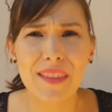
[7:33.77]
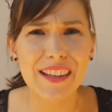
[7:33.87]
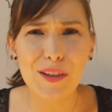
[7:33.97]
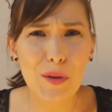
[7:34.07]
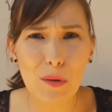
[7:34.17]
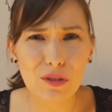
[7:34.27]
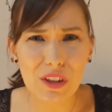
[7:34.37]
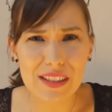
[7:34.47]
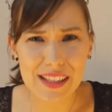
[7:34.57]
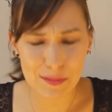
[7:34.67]
you know
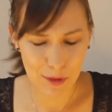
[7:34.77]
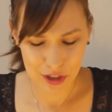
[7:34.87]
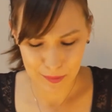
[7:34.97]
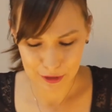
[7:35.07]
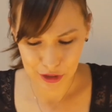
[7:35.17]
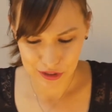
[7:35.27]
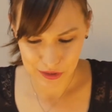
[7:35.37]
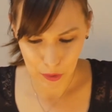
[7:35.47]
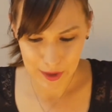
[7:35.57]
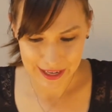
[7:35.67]
just as much about
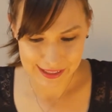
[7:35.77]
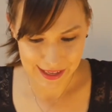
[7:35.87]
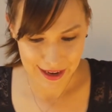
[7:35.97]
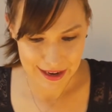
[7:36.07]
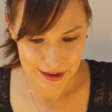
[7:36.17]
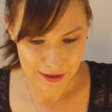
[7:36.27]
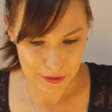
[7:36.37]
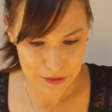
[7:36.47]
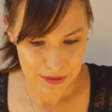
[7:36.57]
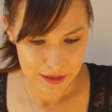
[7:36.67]
sewing as I do.